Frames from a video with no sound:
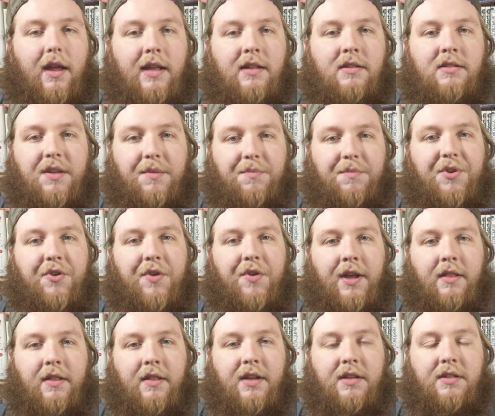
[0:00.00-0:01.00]
ends up
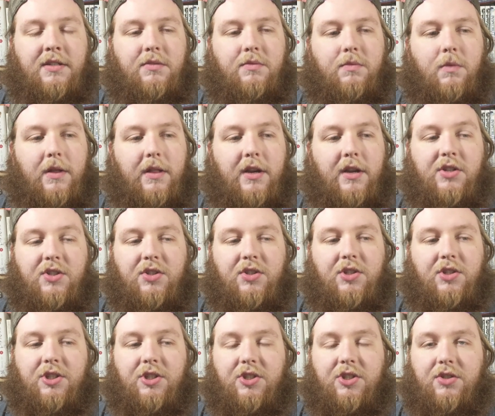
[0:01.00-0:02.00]
doing this, where
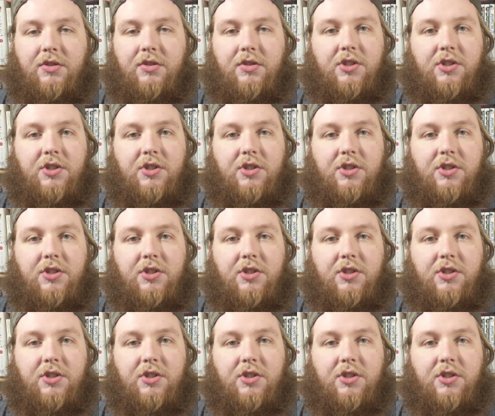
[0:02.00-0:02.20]
there's just,